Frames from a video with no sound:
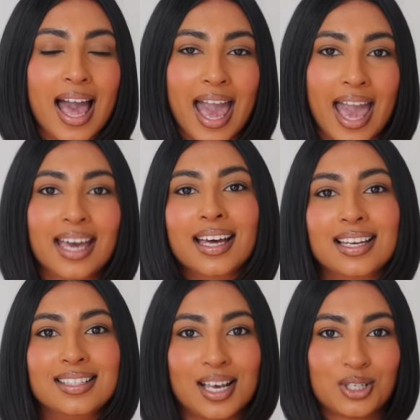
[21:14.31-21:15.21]

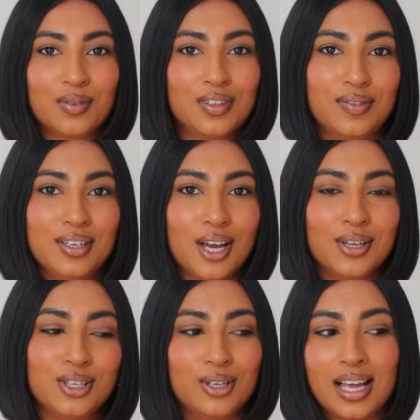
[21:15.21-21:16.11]
a section of this
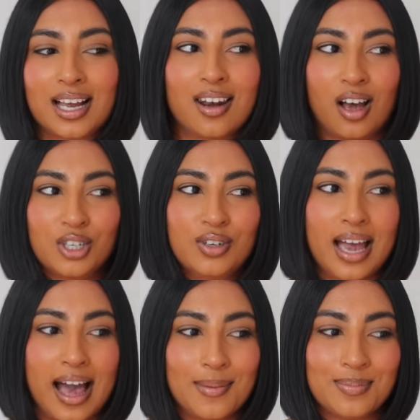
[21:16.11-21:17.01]
video to do like luxury
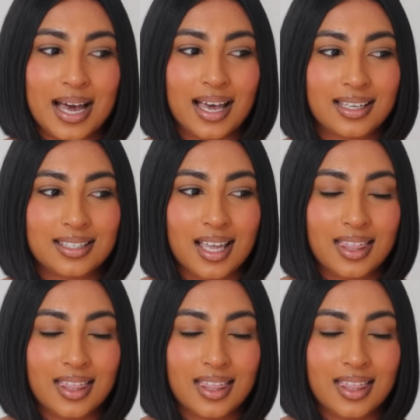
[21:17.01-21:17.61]
handbags